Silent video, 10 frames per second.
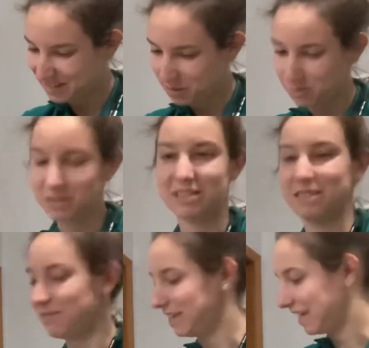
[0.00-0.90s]
We're
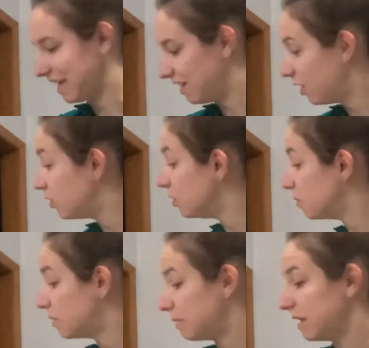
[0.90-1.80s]
sniffing again. Oh, you
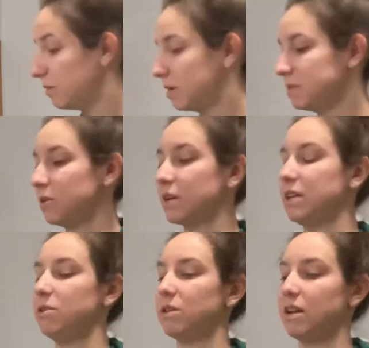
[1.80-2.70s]
want belly rubs? Okay,
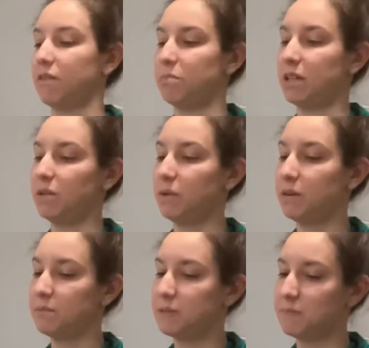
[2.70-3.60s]
you can have belly rubs.